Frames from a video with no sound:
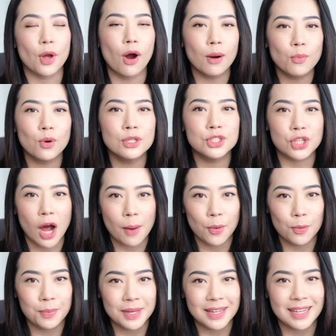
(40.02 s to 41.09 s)
Are more job
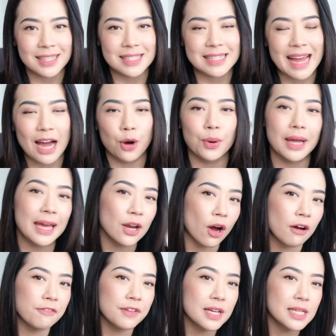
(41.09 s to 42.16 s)
openings now in
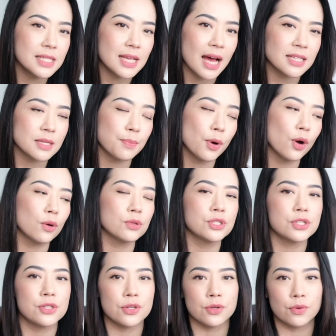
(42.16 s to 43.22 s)
office as opposed
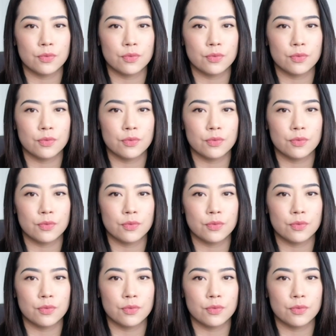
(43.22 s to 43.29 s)
to